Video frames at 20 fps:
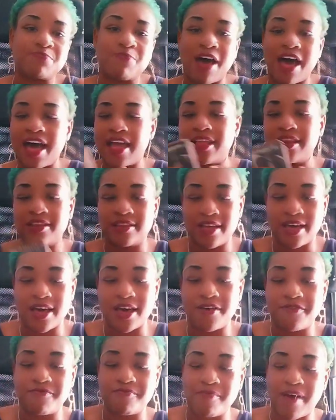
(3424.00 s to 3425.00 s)
is my
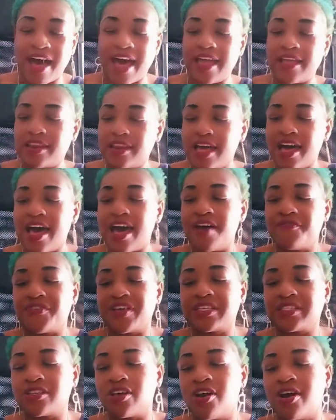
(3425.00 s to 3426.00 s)
love. My love
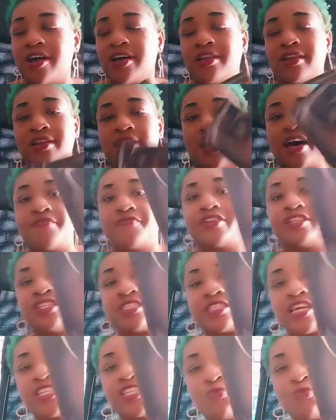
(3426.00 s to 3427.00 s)
is your love. And
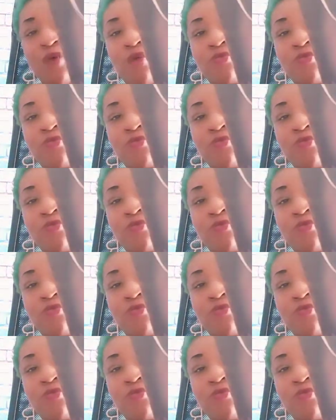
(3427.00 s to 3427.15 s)
she said she